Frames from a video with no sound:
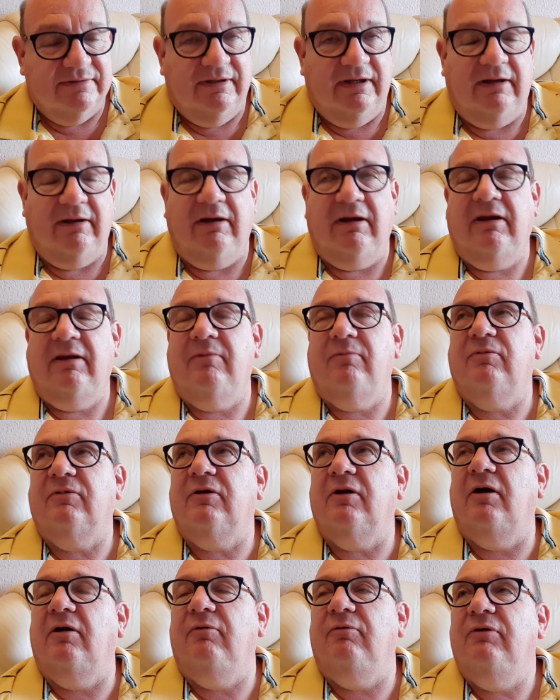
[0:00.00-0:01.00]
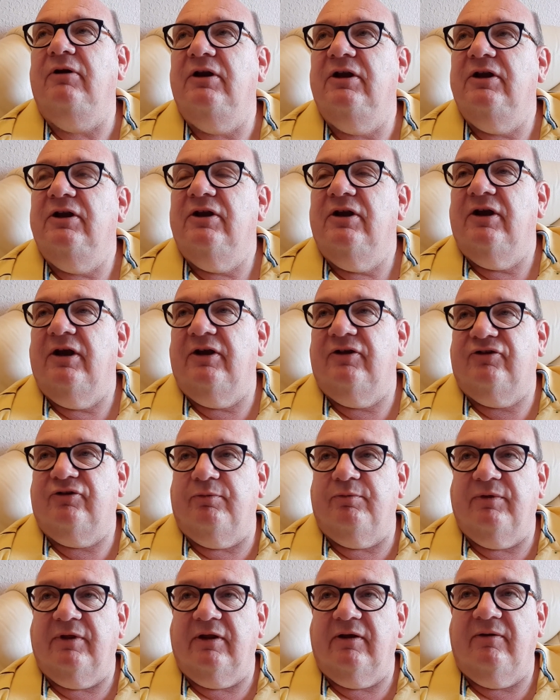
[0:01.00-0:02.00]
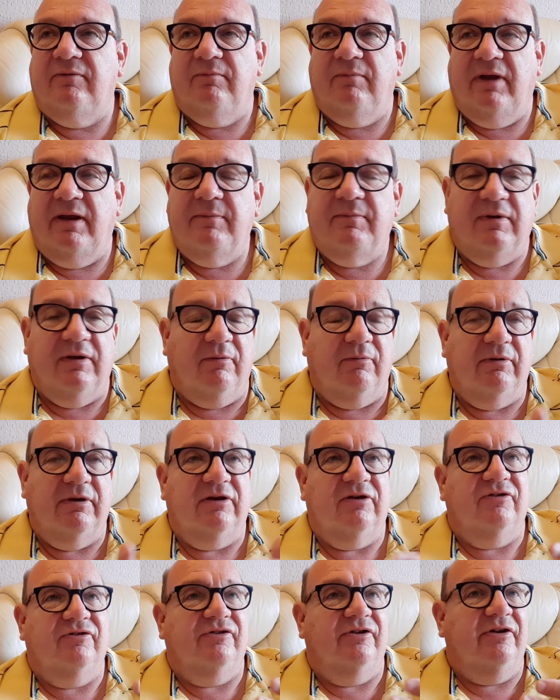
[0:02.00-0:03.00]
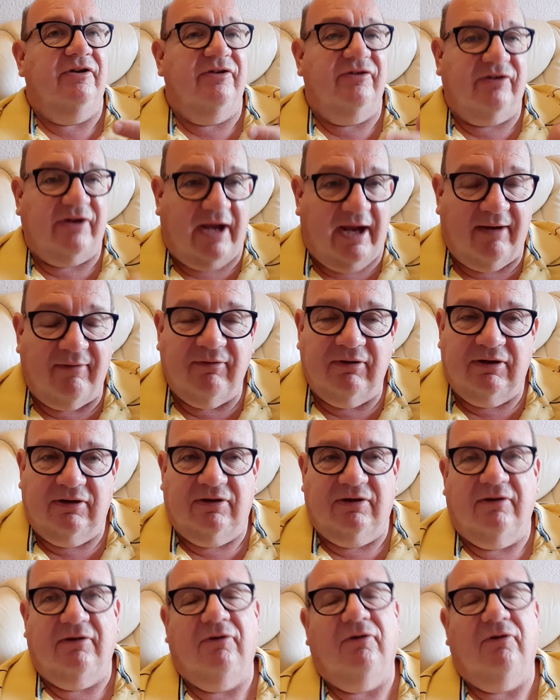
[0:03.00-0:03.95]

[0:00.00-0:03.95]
He, he would know uh, something of maybe a weakness in his character